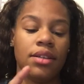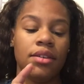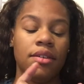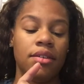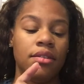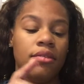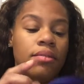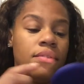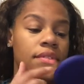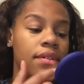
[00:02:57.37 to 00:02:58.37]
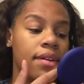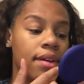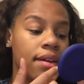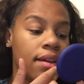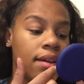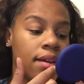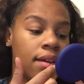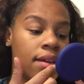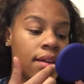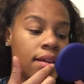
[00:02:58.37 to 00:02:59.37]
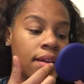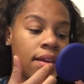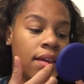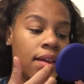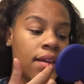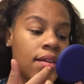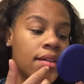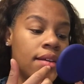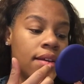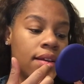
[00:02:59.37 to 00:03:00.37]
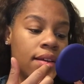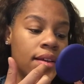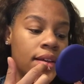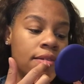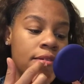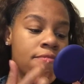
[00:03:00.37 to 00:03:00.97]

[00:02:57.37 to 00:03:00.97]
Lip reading: (silence)